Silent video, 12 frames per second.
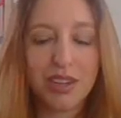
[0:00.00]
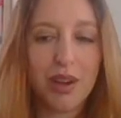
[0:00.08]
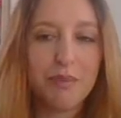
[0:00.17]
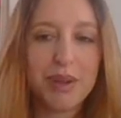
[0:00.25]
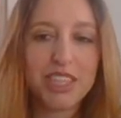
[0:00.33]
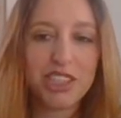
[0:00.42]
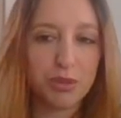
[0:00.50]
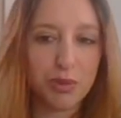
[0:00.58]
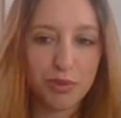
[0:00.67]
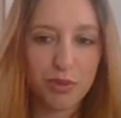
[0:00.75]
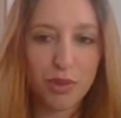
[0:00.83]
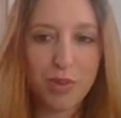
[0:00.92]
I mentioned
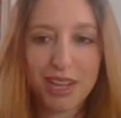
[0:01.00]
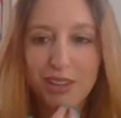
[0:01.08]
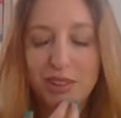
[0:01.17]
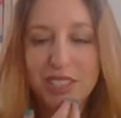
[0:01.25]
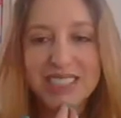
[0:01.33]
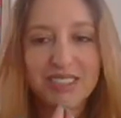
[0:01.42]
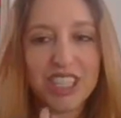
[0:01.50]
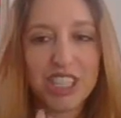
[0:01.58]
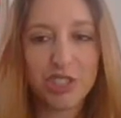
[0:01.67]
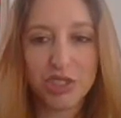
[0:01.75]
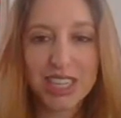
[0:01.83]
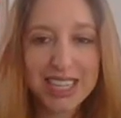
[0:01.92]
before about increasing
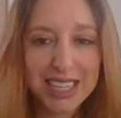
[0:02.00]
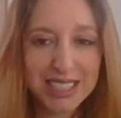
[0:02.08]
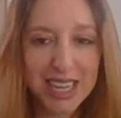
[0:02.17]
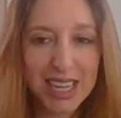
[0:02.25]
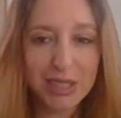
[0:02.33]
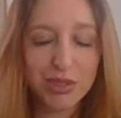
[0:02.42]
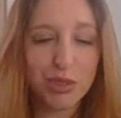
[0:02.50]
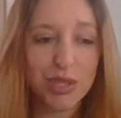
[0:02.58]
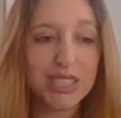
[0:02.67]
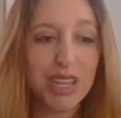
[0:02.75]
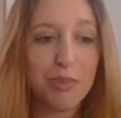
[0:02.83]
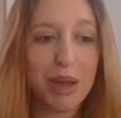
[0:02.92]
reach or ticket sales,
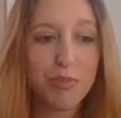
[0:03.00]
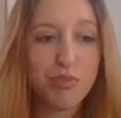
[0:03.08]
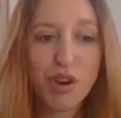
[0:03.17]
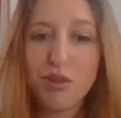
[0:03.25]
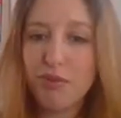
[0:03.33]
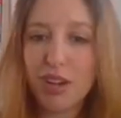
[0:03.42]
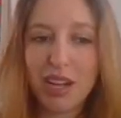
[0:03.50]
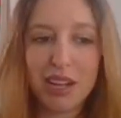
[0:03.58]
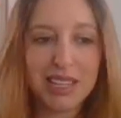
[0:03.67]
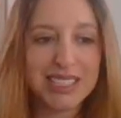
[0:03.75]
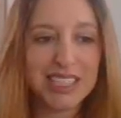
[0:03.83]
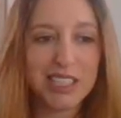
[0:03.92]
or is it about
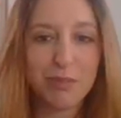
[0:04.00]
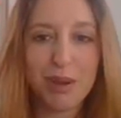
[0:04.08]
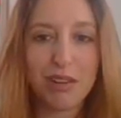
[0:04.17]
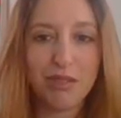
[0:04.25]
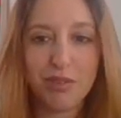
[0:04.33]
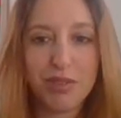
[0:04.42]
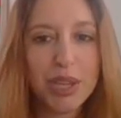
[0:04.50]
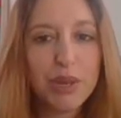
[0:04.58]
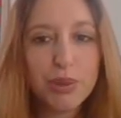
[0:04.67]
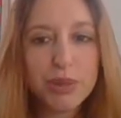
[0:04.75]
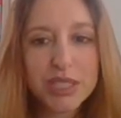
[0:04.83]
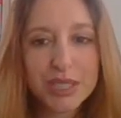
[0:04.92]
profile? Is it about
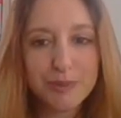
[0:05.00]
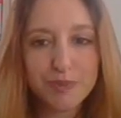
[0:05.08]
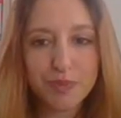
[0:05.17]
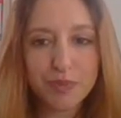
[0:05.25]
reviews?